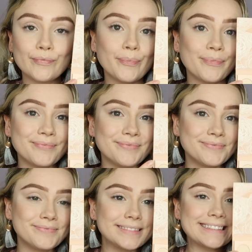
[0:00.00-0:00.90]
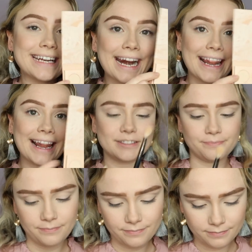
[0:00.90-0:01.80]
Okay, so on a clean
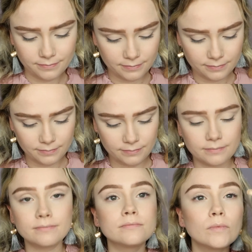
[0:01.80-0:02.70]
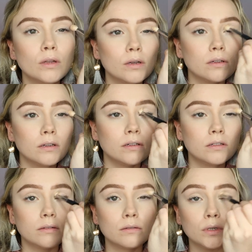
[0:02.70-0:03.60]
Morphe M518, I'm going to start with
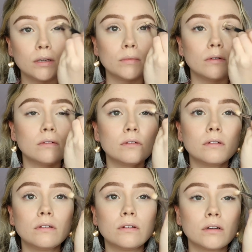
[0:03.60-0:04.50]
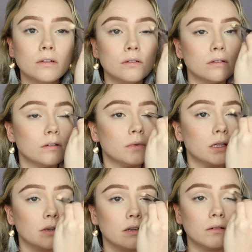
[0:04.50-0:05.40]
the shade Buffin, and I'm just going
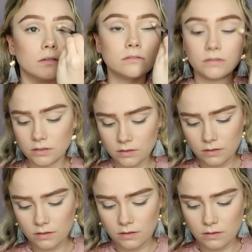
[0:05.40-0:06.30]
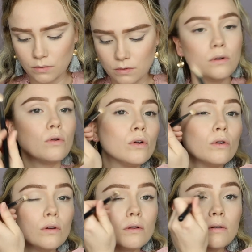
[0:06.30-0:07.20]
to plant that down all over my eyelid
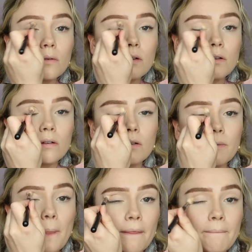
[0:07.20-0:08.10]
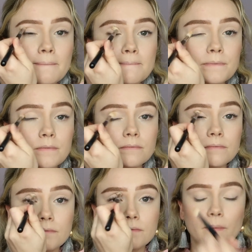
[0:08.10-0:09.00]
as just a starter shade
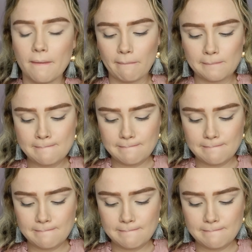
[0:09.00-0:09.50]
to just have a